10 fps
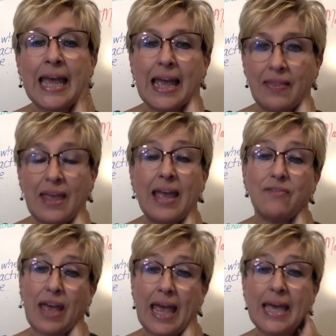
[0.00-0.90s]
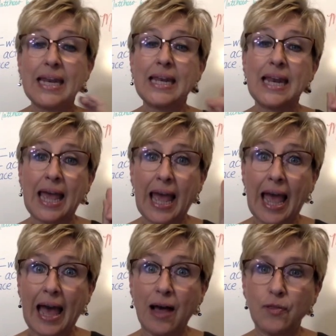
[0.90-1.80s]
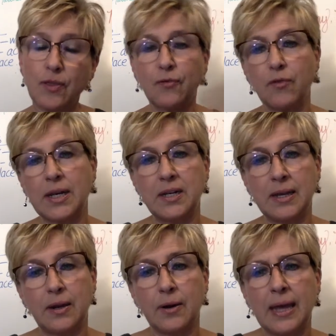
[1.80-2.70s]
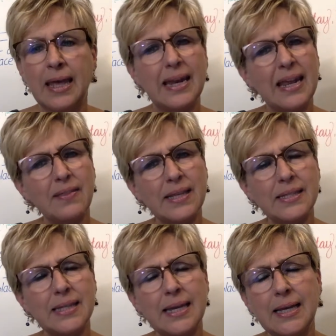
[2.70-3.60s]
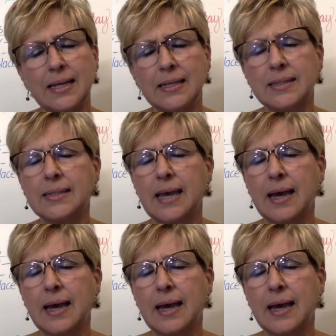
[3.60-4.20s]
and they have headed out the frontier. Now, this is